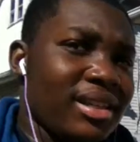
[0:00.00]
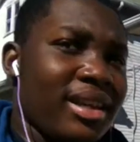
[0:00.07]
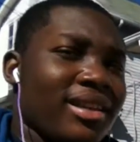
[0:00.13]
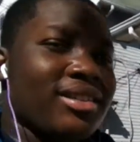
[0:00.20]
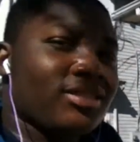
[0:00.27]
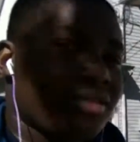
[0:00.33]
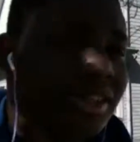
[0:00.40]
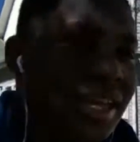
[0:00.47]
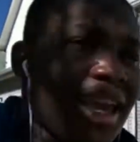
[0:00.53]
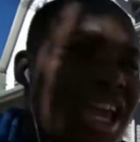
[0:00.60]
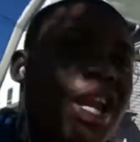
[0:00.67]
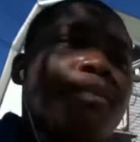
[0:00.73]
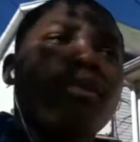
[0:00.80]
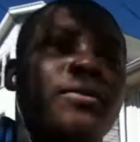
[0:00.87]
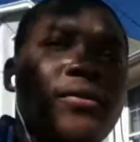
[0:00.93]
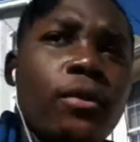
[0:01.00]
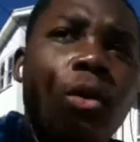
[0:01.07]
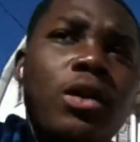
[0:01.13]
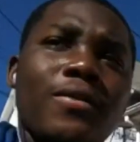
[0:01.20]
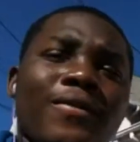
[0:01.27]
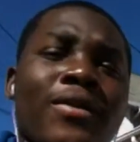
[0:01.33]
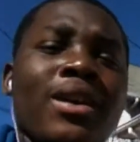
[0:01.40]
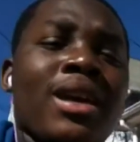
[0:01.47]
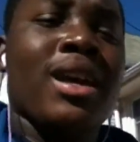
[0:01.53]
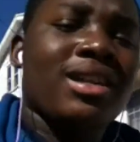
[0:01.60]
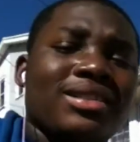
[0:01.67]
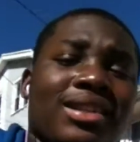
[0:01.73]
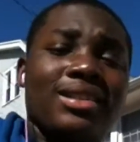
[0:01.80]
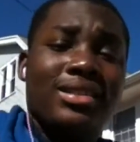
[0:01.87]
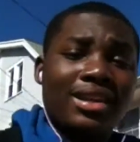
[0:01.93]
in history, that April 4th,
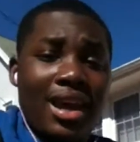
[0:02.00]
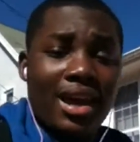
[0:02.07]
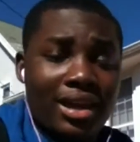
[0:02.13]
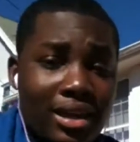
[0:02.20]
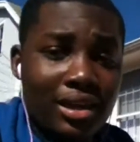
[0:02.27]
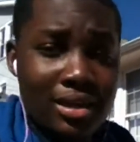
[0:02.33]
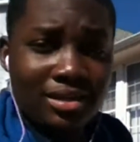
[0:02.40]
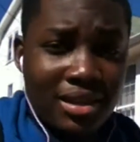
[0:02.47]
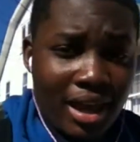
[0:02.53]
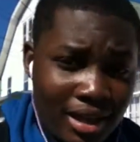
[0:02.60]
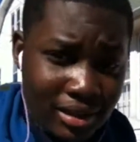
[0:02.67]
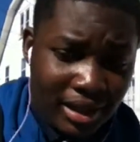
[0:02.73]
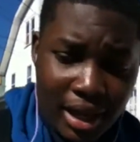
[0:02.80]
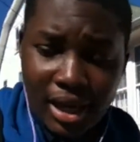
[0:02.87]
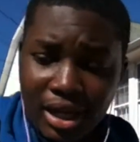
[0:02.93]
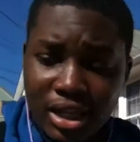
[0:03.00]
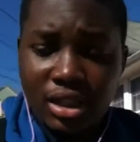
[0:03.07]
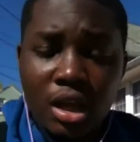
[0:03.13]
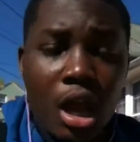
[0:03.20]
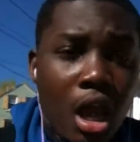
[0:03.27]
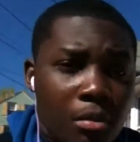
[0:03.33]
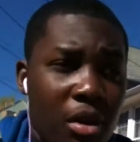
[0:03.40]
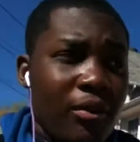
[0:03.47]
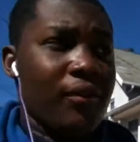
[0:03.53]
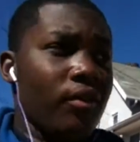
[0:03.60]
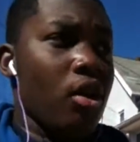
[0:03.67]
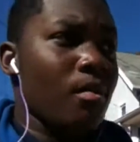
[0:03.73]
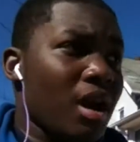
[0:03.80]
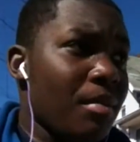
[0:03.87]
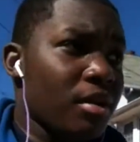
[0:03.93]
today, 10 days
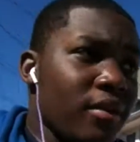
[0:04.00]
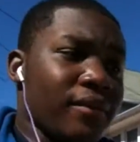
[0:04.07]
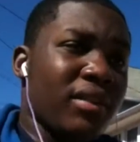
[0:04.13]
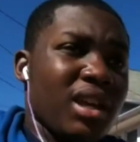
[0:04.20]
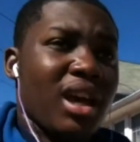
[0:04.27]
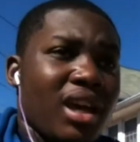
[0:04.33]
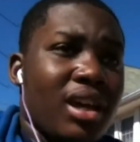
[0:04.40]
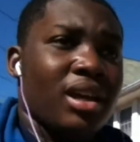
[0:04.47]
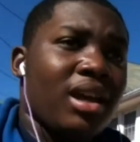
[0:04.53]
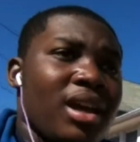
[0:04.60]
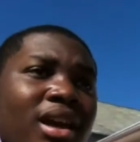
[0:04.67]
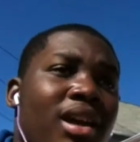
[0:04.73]
before my birthday,